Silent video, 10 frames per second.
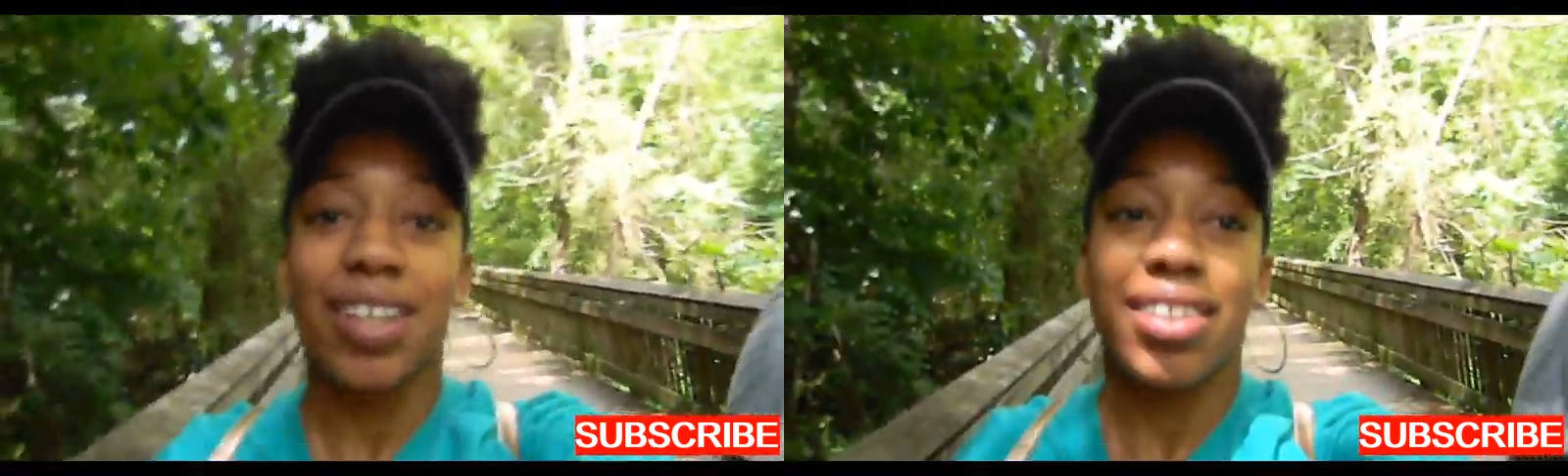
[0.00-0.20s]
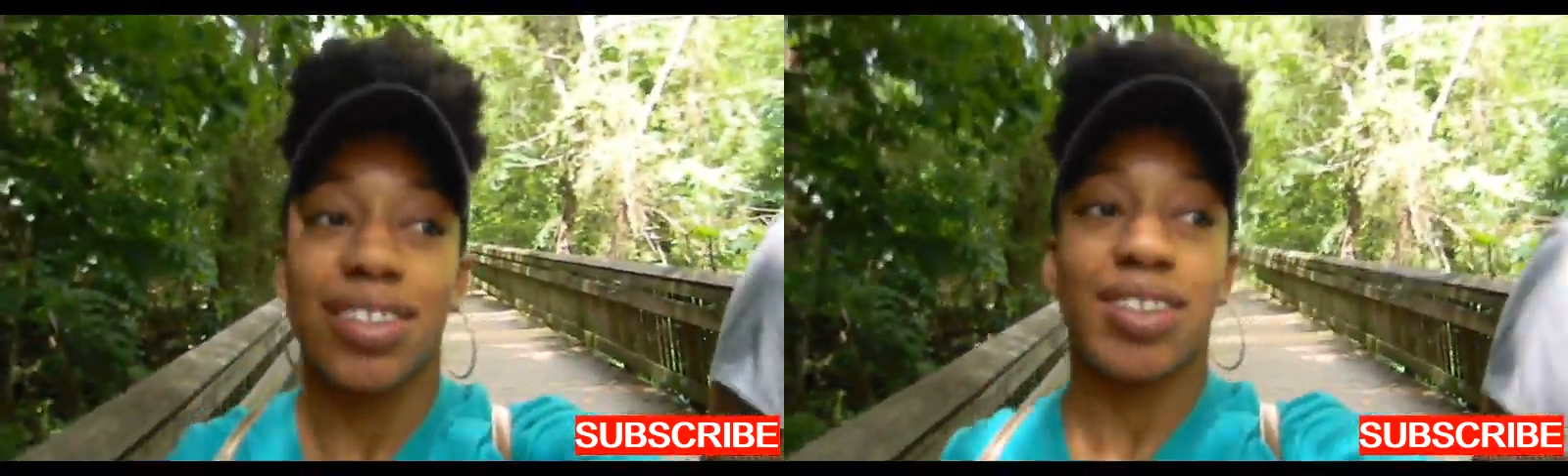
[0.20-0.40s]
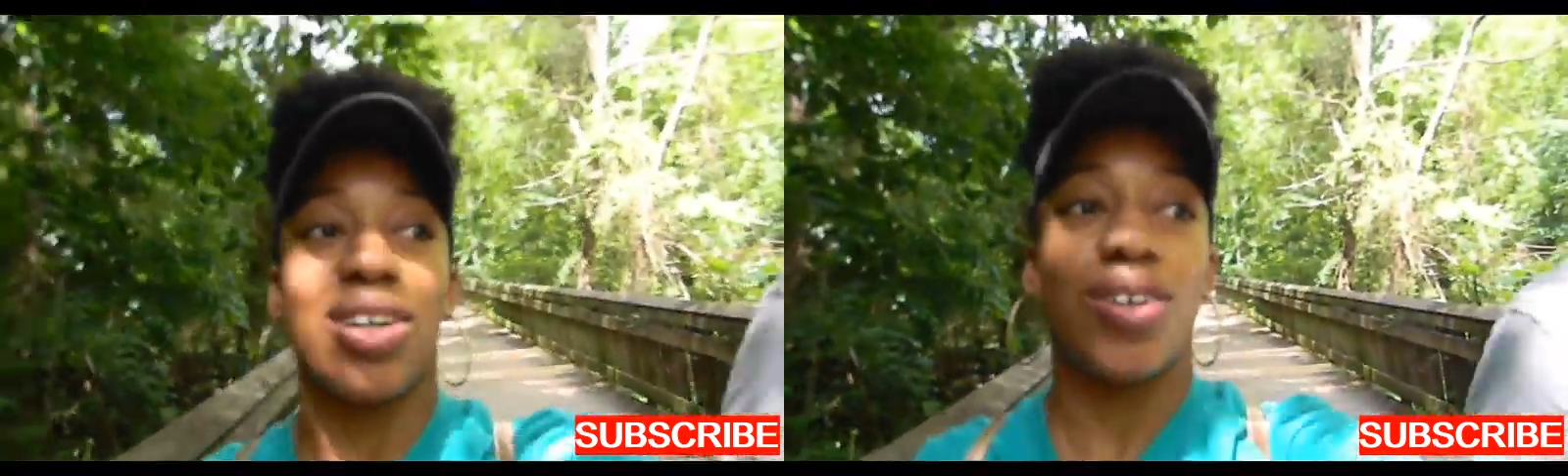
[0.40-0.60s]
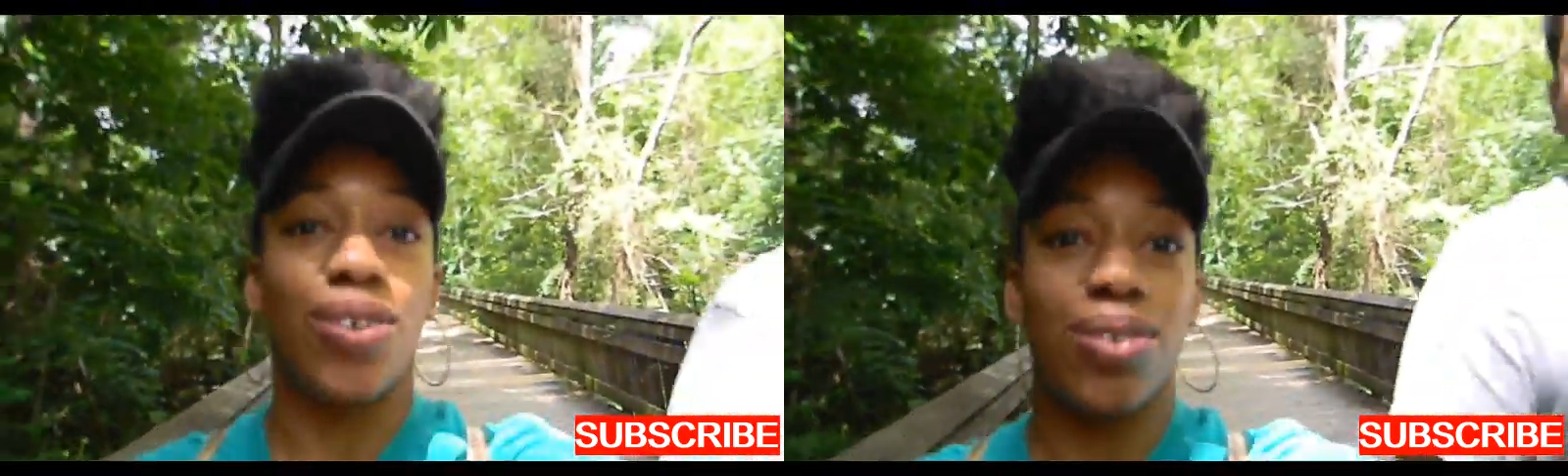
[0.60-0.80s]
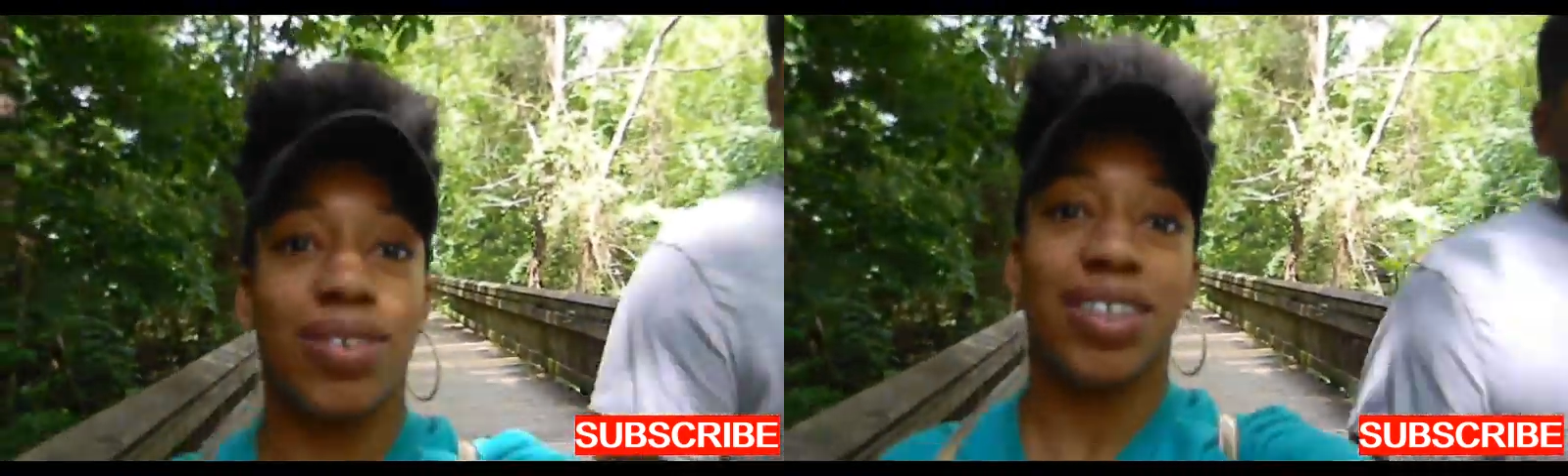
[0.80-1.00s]

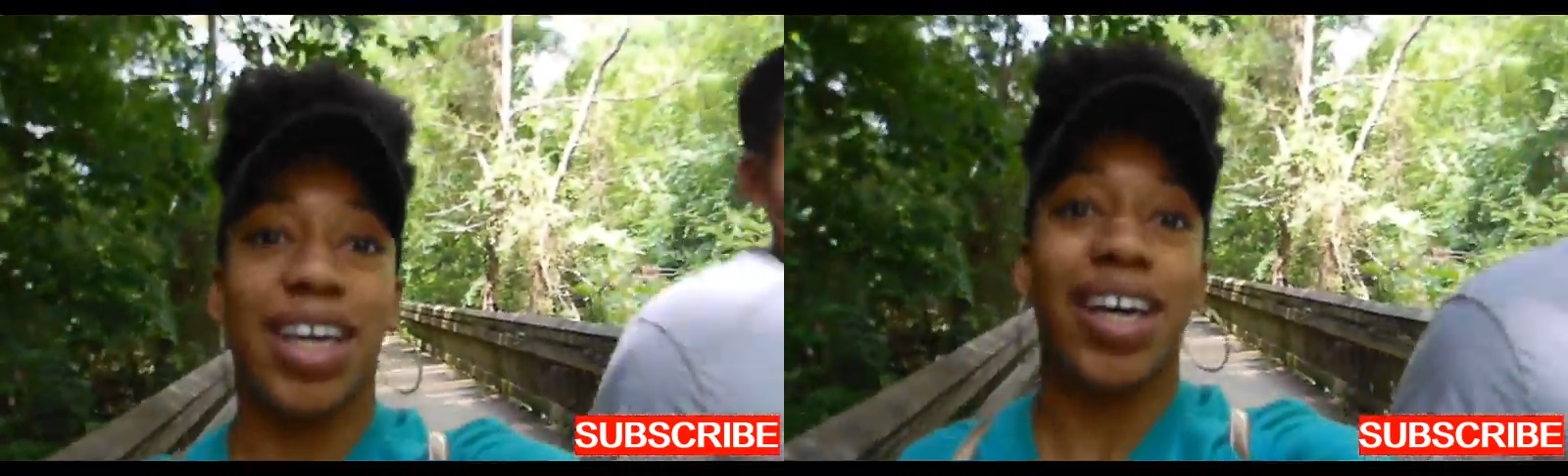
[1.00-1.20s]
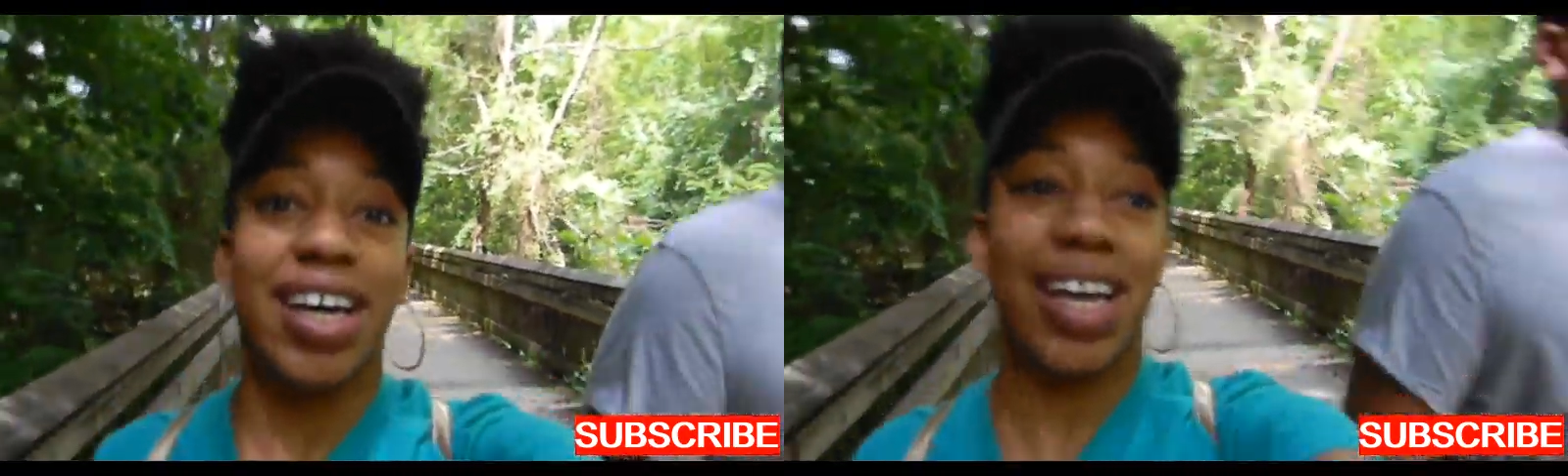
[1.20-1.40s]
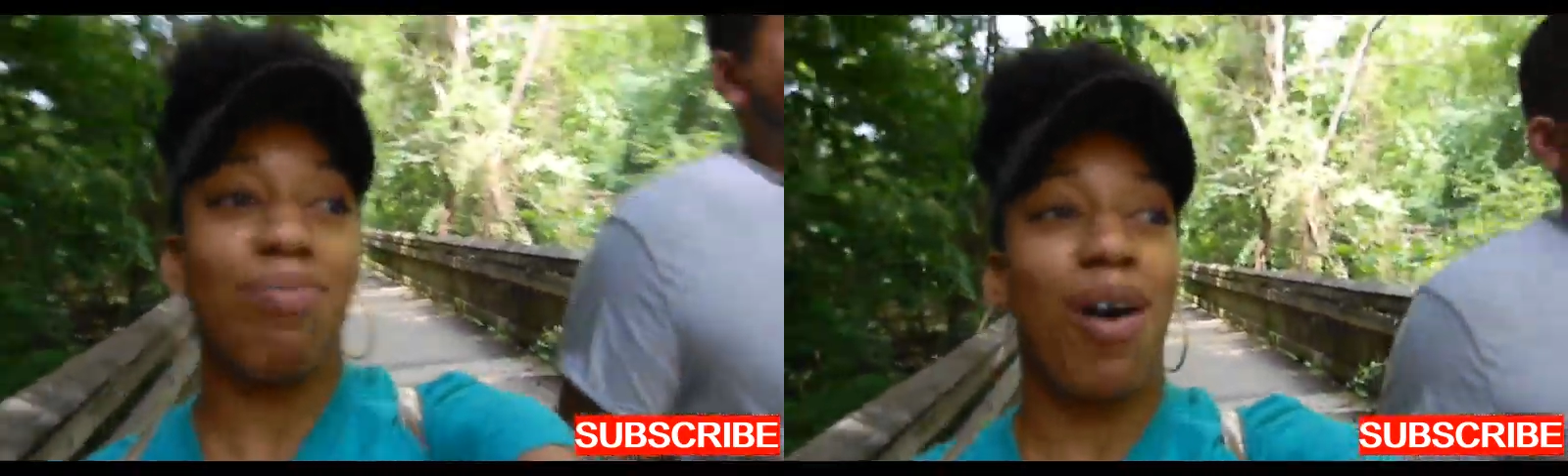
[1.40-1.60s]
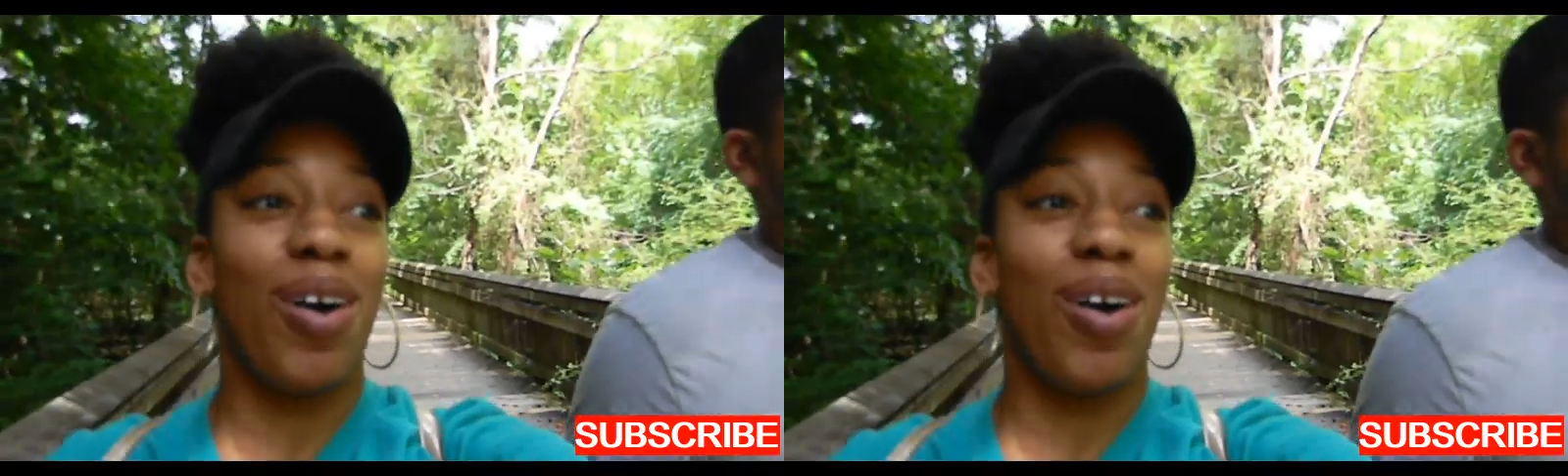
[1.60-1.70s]
So yeah, and my